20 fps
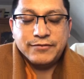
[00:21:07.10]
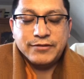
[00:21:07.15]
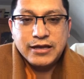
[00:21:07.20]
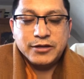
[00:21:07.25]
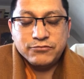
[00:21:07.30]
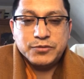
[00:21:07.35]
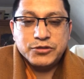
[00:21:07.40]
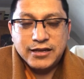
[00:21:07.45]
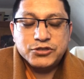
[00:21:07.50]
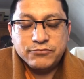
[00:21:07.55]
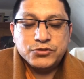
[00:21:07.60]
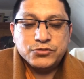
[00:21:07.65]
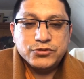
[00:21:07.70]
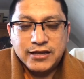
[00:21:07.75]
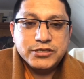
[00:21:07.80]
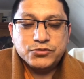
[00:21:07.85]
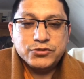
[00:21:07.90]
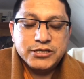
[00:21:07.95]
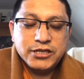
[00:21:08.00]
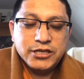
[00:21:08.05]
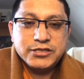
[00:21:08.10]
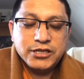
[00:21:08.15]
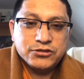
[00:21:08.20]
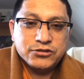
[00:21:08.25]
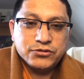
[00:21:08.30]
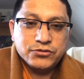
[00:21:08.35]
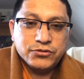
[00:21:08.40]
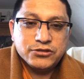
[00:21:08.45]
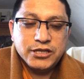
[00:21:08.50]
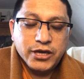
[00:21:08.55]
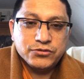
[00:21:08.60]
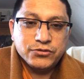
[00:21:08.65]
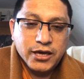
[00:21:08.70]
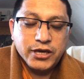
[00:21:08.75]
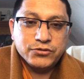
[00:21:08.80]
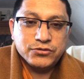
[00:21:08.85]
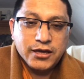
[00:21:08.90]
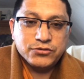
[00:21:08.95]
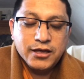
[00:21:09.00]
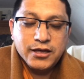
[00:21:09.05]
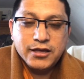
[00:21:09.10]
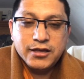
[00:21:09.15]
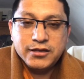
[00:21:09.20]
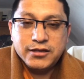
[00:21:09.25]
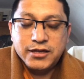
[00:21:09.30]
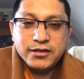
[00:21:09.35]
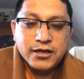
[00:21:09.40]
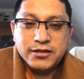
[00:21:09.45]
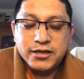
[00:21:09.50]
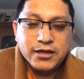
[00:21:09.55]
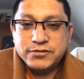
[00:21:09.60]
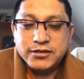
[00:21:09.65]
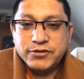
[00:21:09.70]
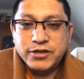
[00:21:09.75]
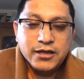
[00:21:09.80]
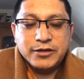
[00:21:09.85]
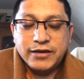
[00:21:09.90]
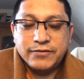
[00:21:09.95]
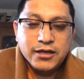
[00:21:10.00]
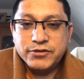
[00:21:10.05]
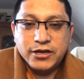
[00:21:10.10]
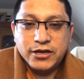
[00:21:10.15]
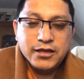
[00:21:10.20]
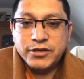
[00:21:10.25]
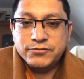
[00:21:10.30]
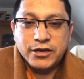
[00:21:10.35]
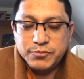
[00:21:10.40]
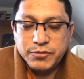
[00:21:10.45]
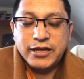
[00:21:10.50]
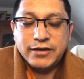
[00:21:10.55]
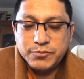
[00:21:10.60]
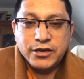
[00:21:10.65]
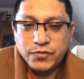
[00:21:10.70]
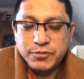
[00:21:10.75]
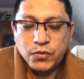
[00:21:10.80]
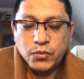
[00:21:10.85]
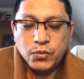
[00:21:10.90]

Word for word: opportunity to hear things we never heard before